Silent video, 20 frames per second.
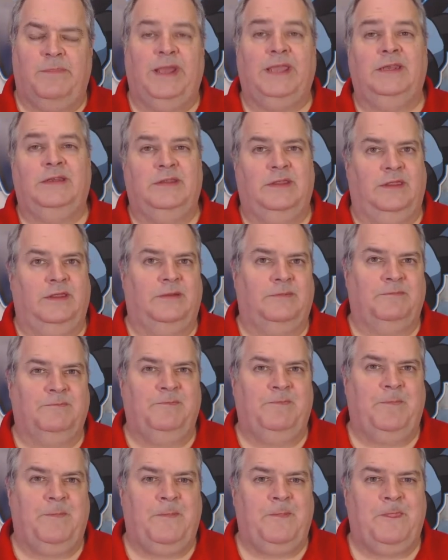bite to them.
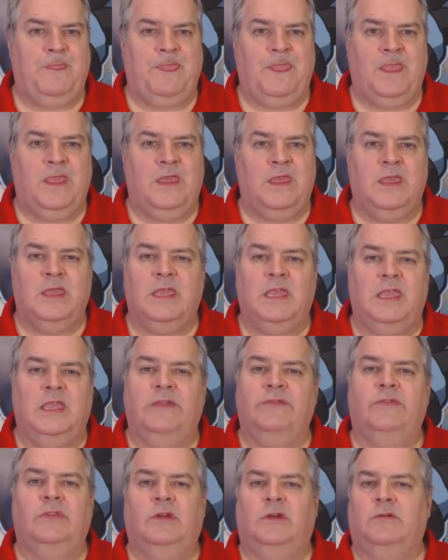
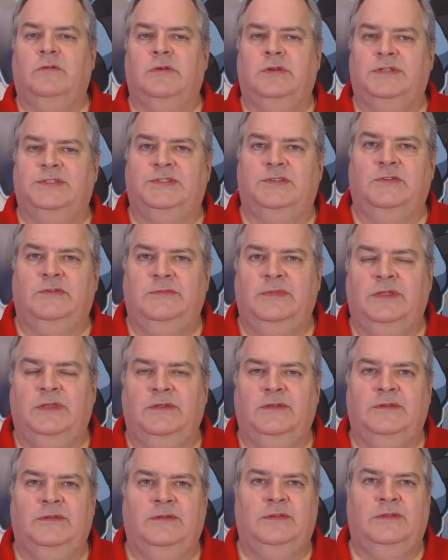Even though we're
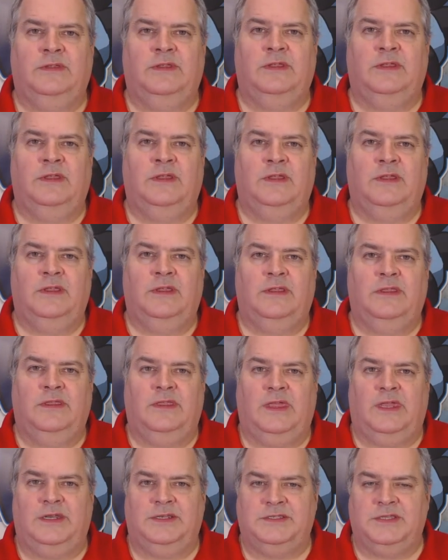assuming
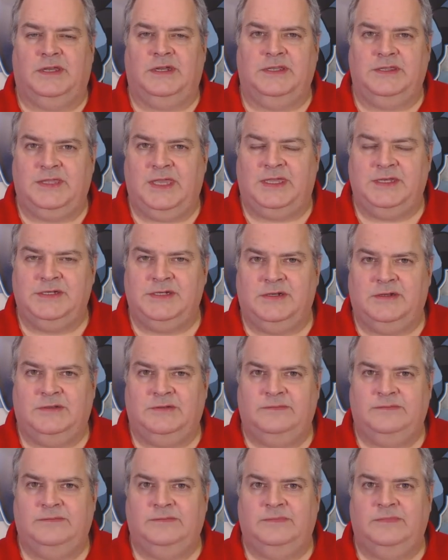that it's
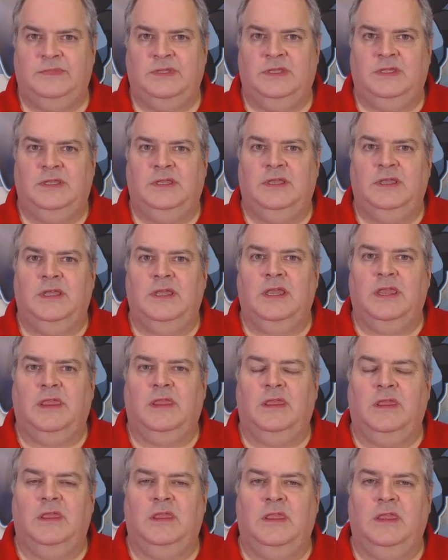unintentional,
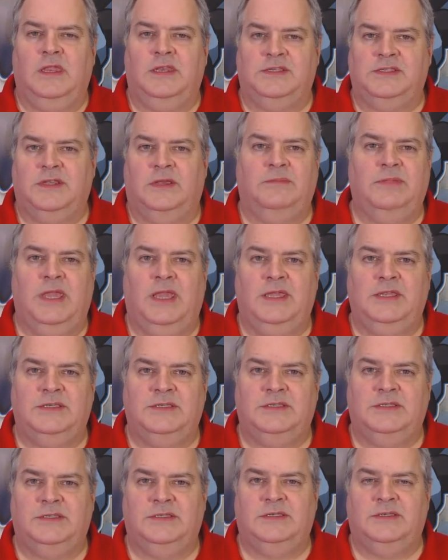in some
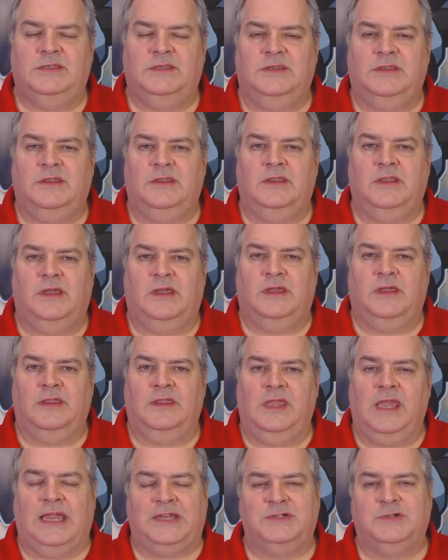cases
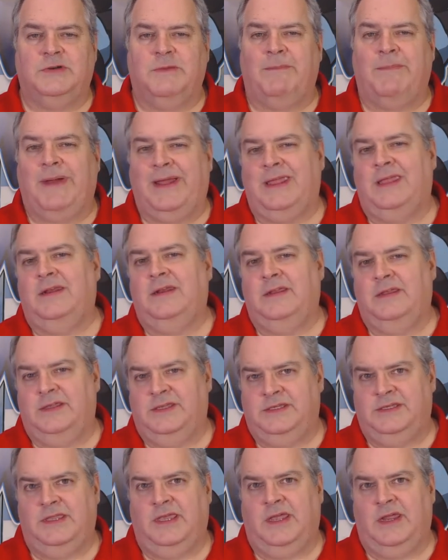the extra bite
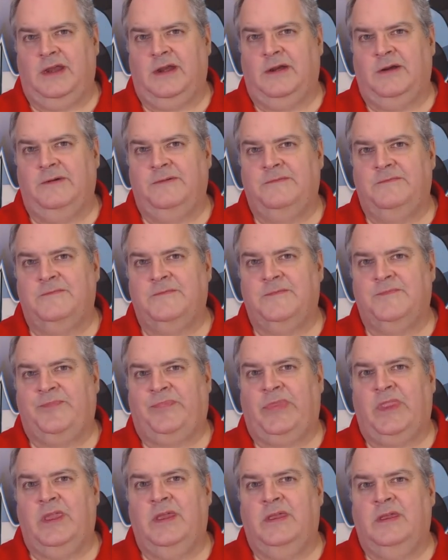is there
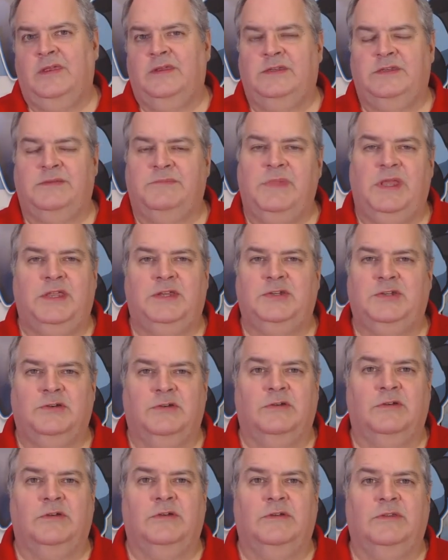to make
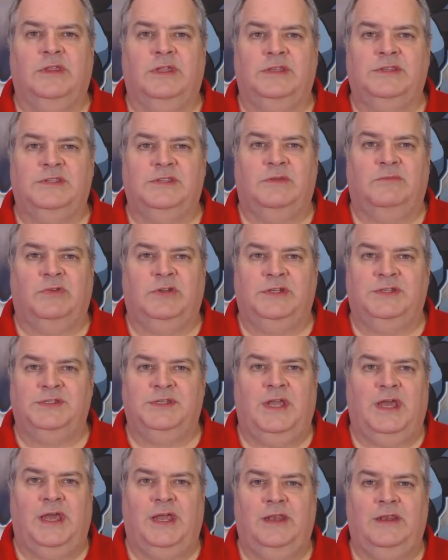sure that someone
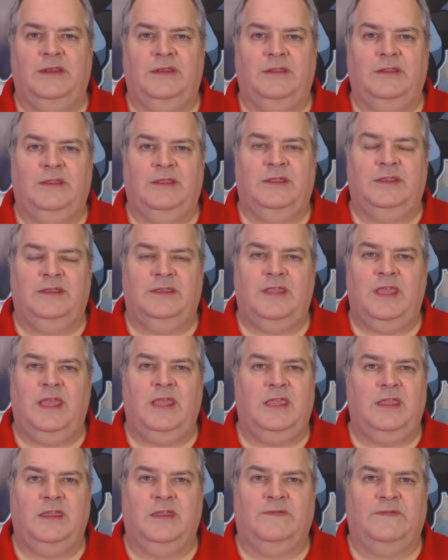is not
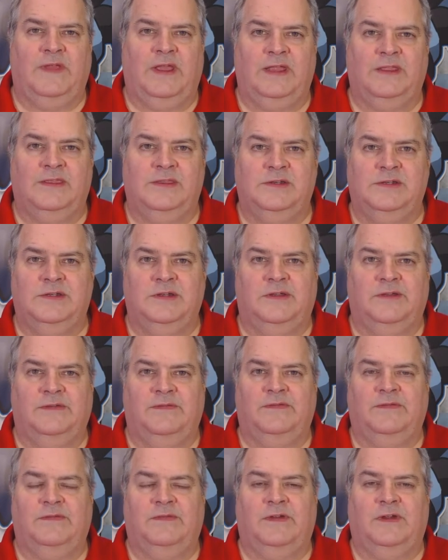taking advantage
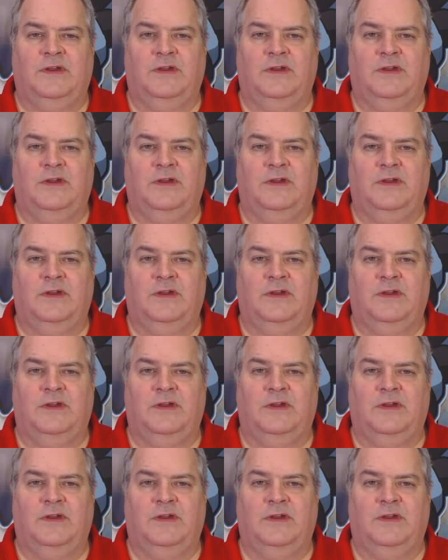of